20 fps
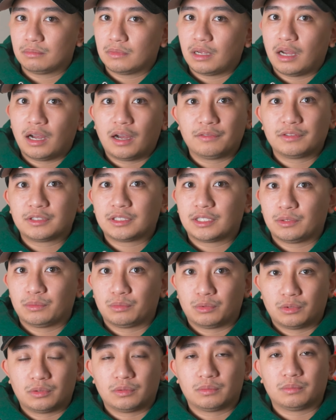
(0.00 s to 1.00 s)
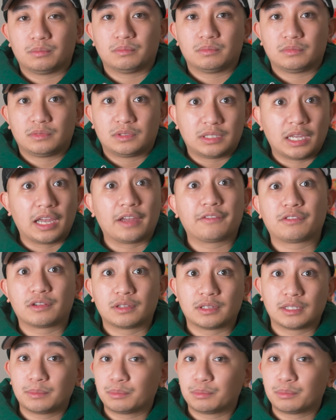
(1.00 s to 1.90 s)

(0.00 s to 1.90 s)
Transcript: obviously will definitely